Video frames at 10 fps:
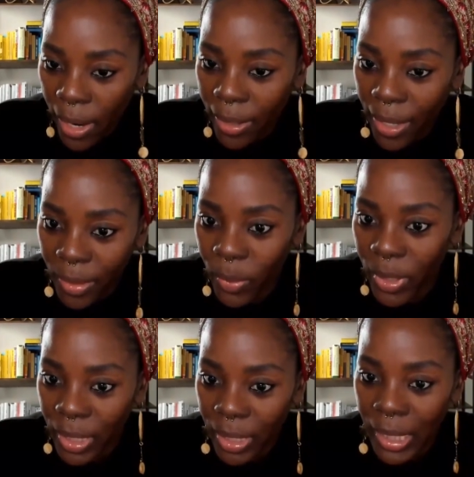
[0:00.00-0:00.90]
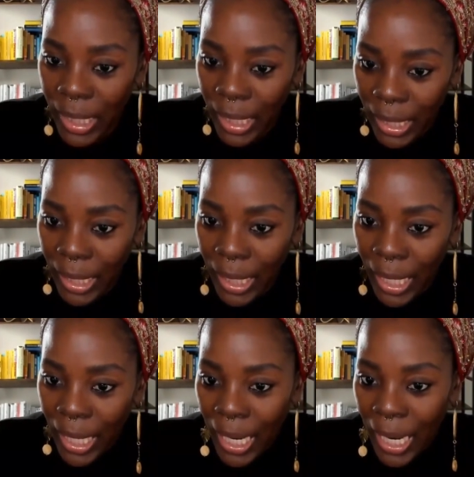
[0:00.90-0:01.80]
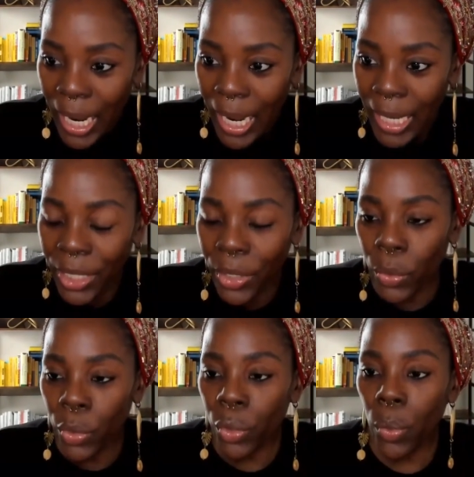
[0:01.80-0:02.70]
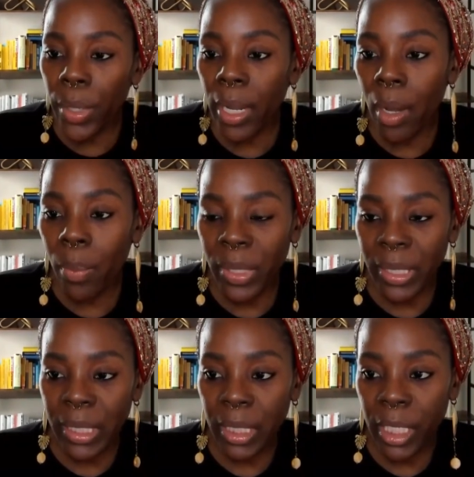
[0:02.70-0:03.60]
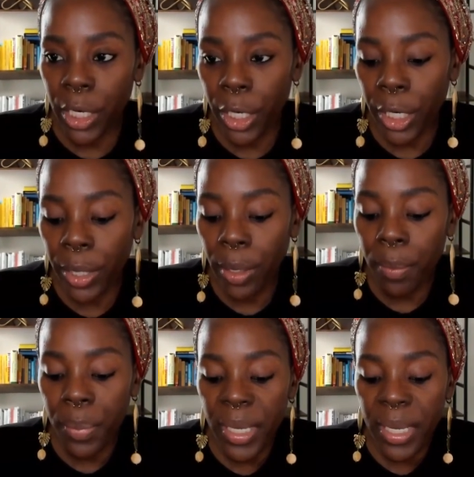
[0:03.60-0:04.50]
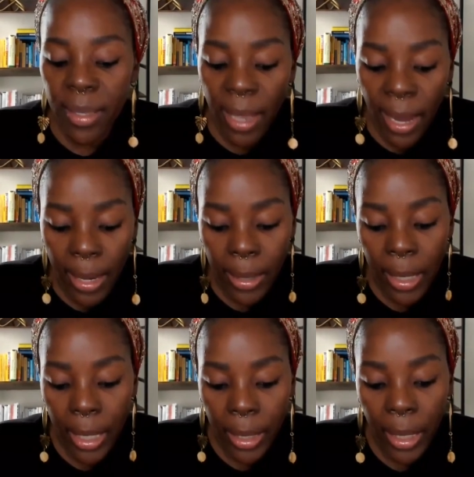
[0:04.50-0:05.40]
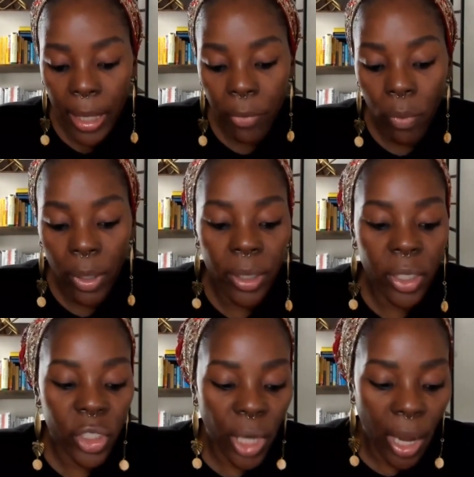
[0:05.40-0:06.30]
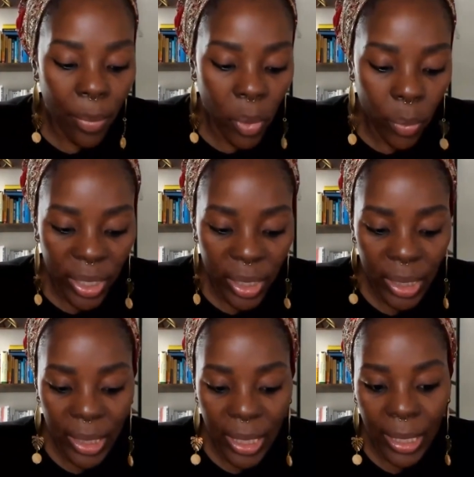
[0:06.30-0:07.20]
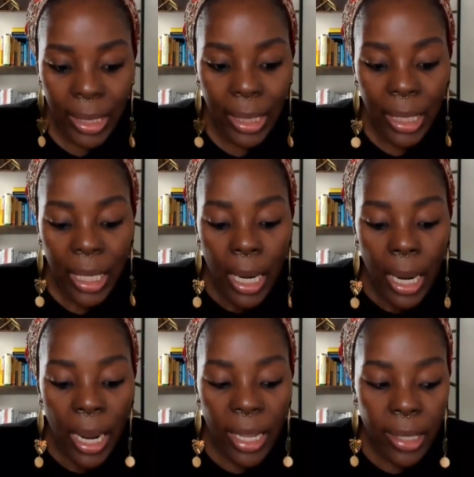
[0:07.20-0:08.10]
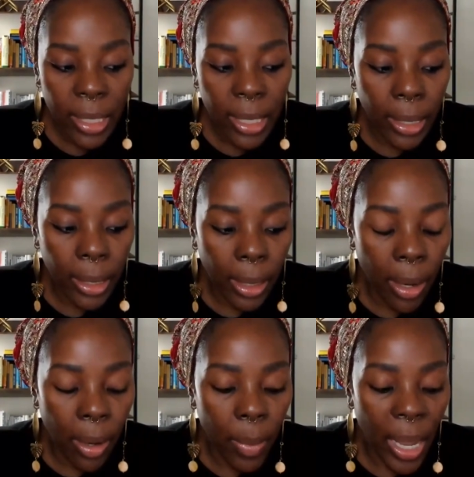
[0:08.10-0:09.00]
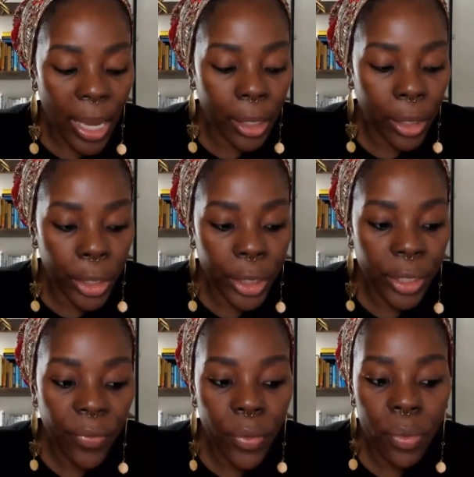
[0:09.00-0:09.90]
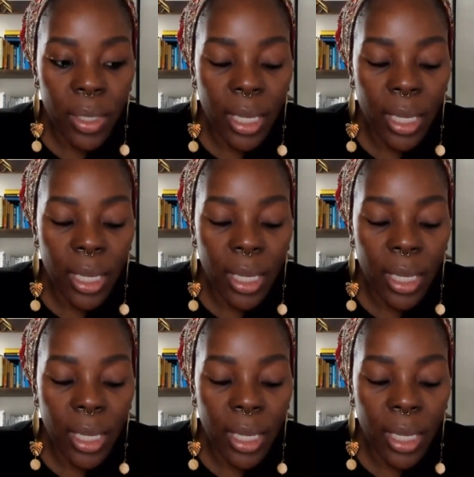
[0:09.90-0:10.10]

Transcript: Like that's what she did. And growing up and see her be that and run the shop the way she did, I think I learned a few